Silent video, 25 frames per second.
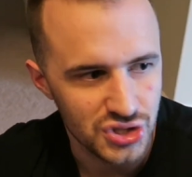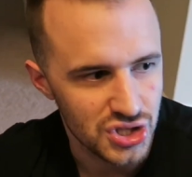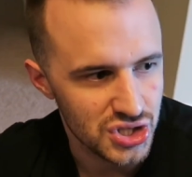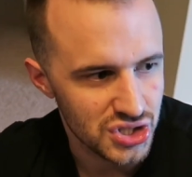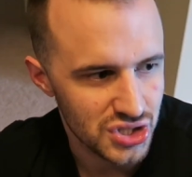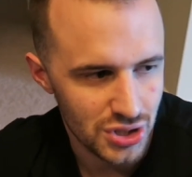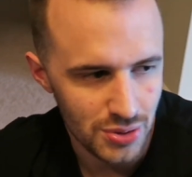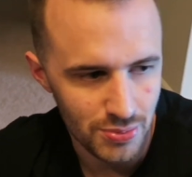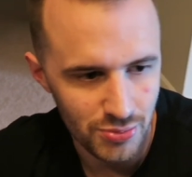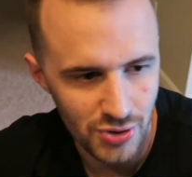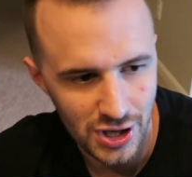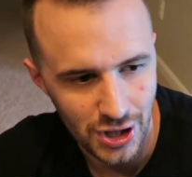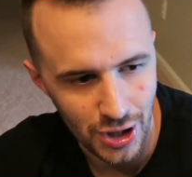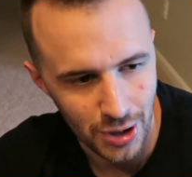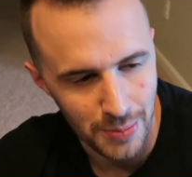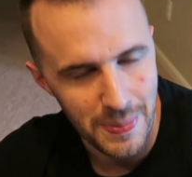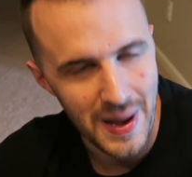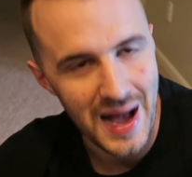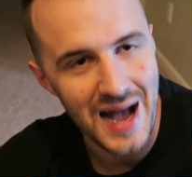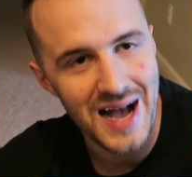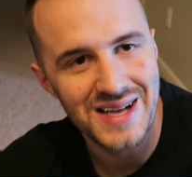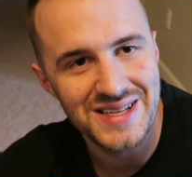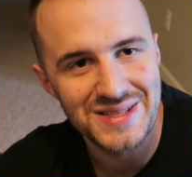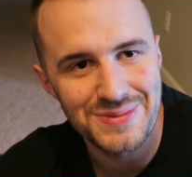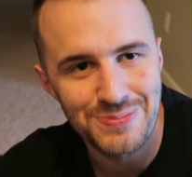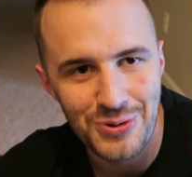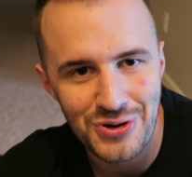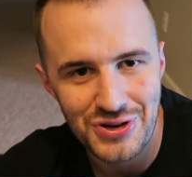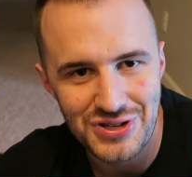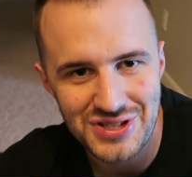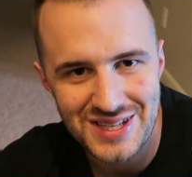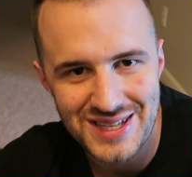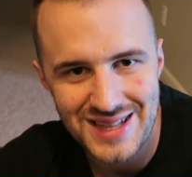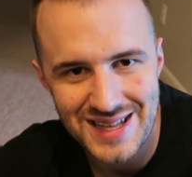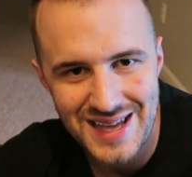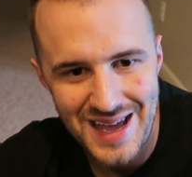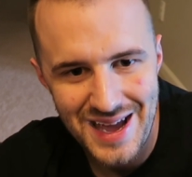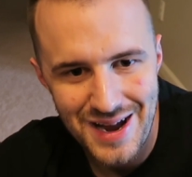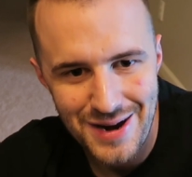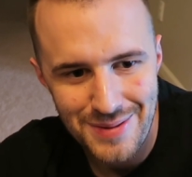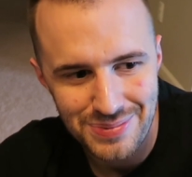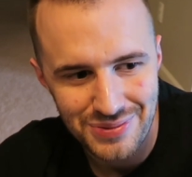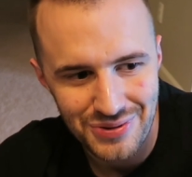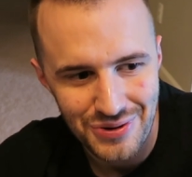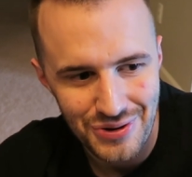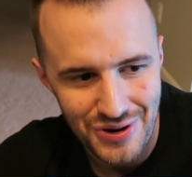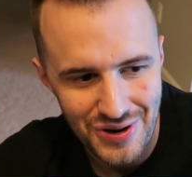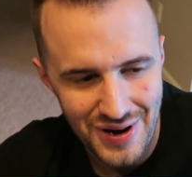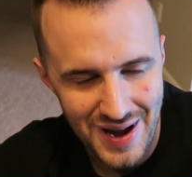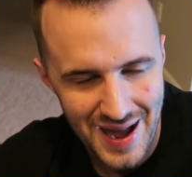She's gonna bring her passport to the
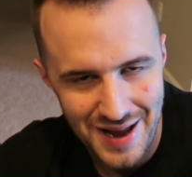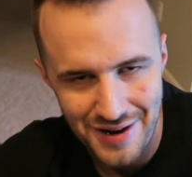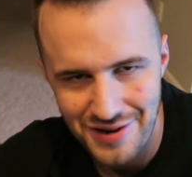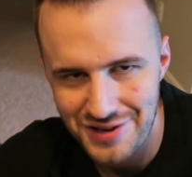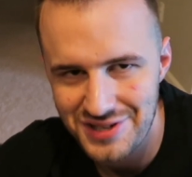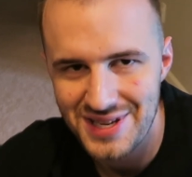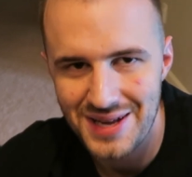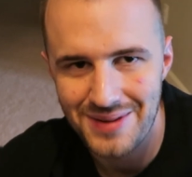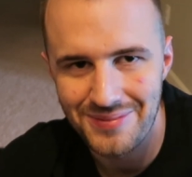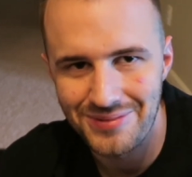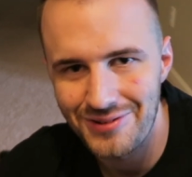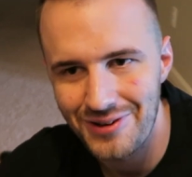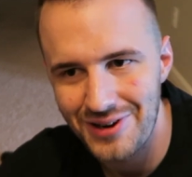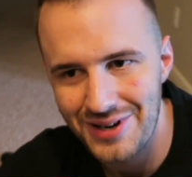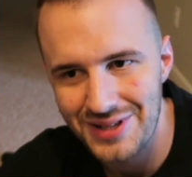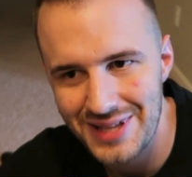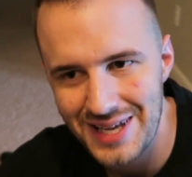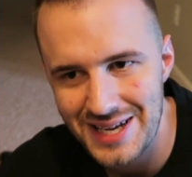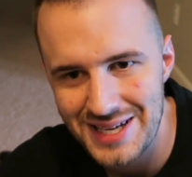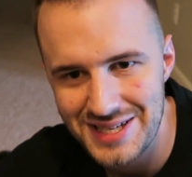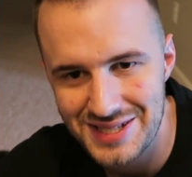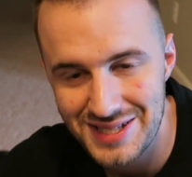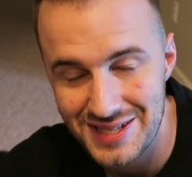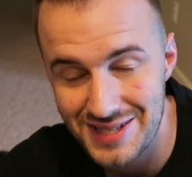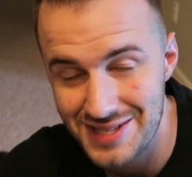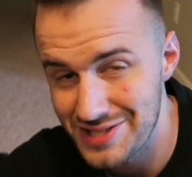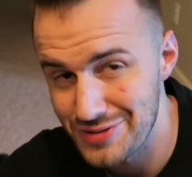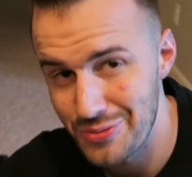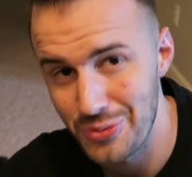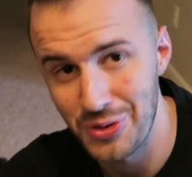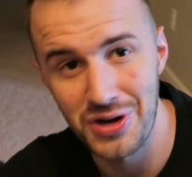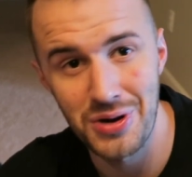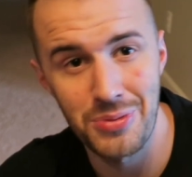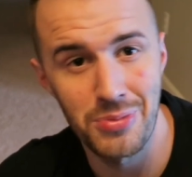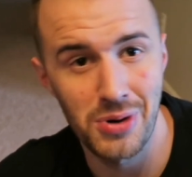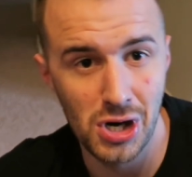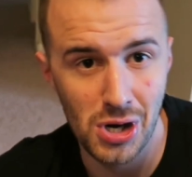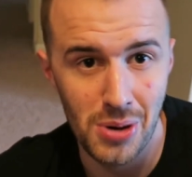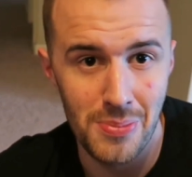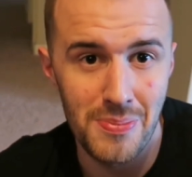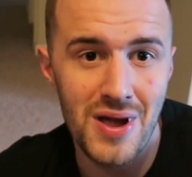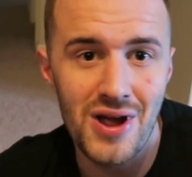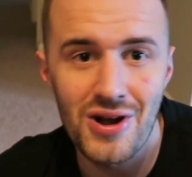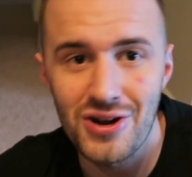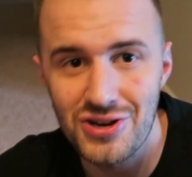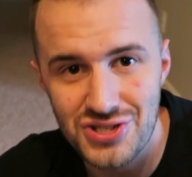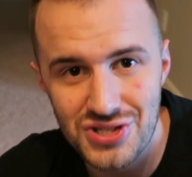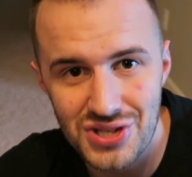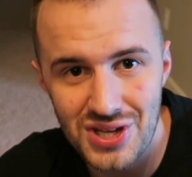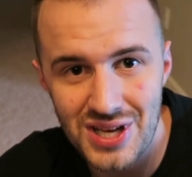airport and her temporary license, and we're gonna bring our
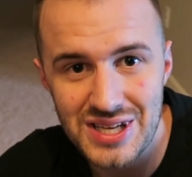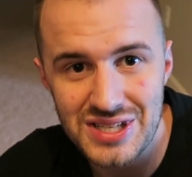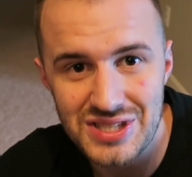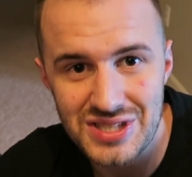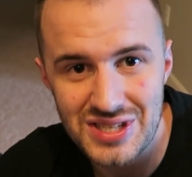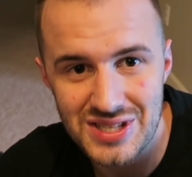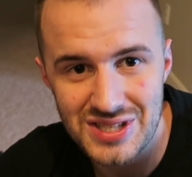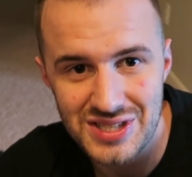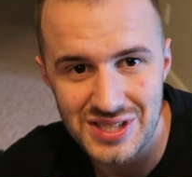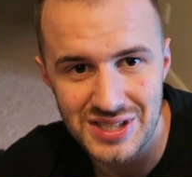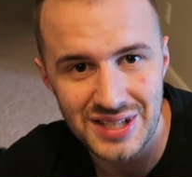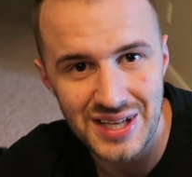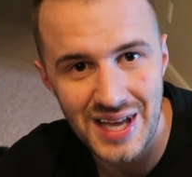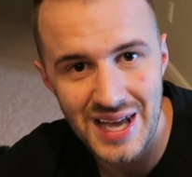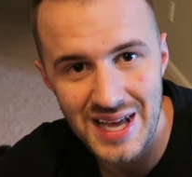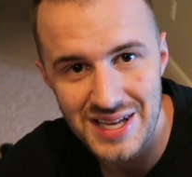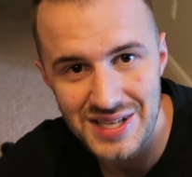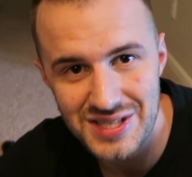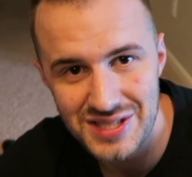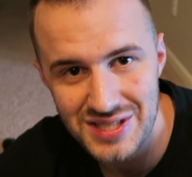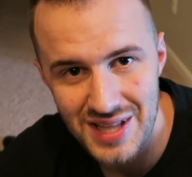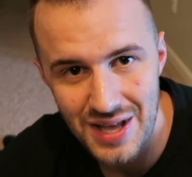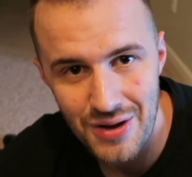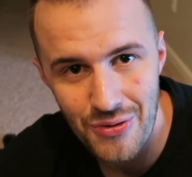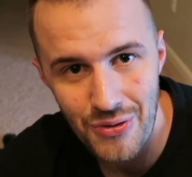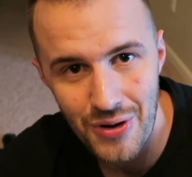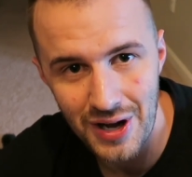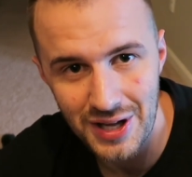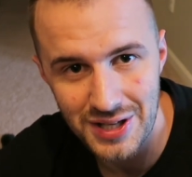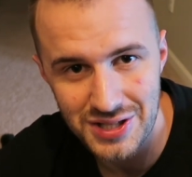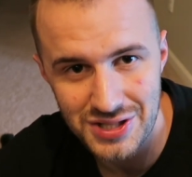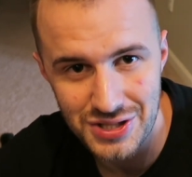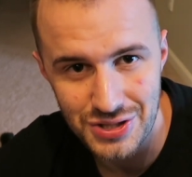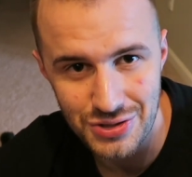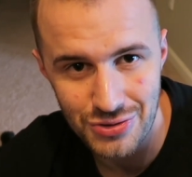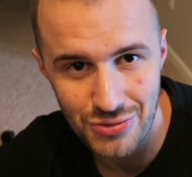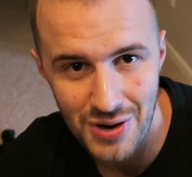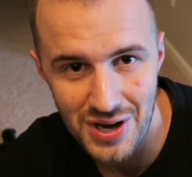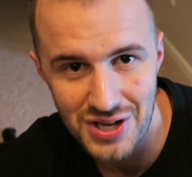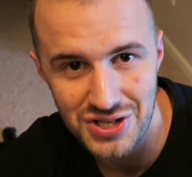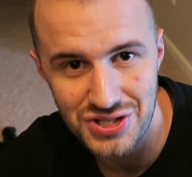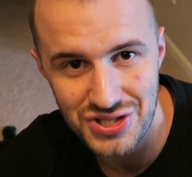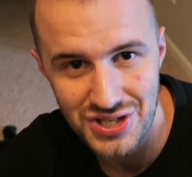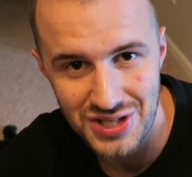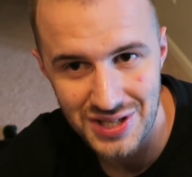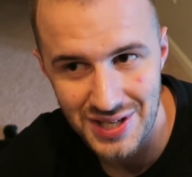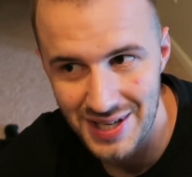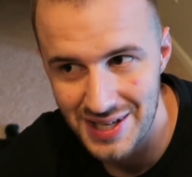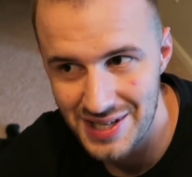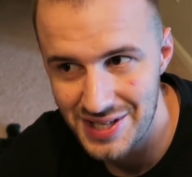marriage license in case they want to
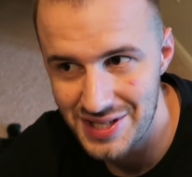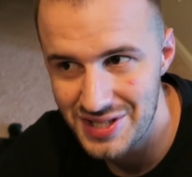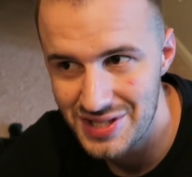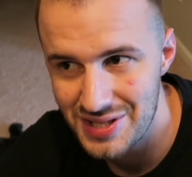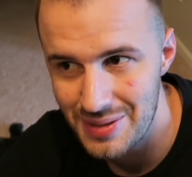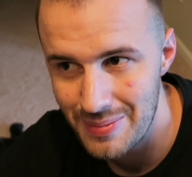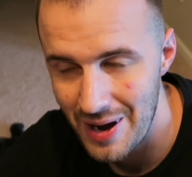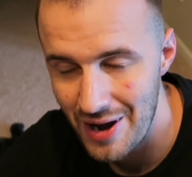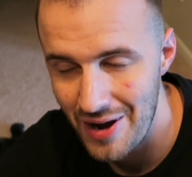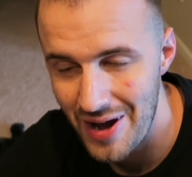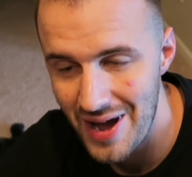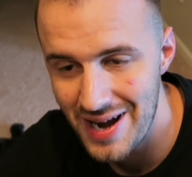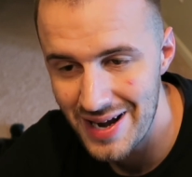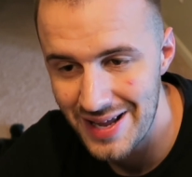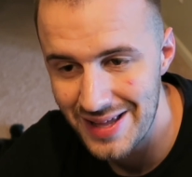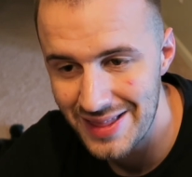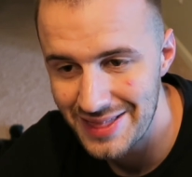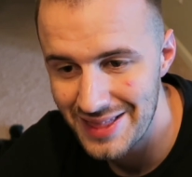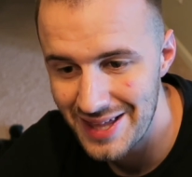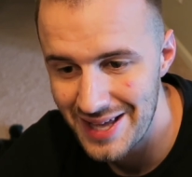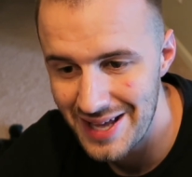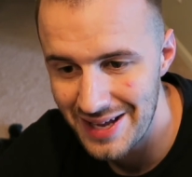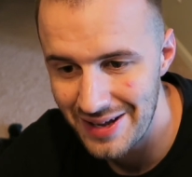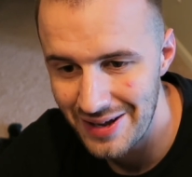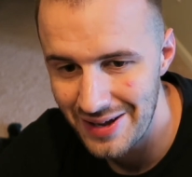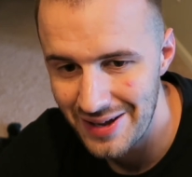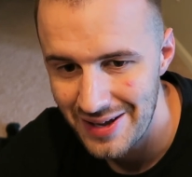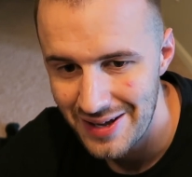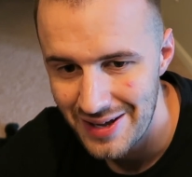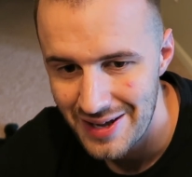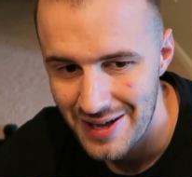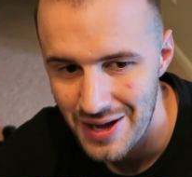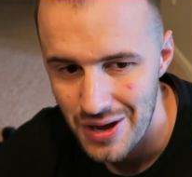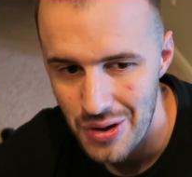question us about anything.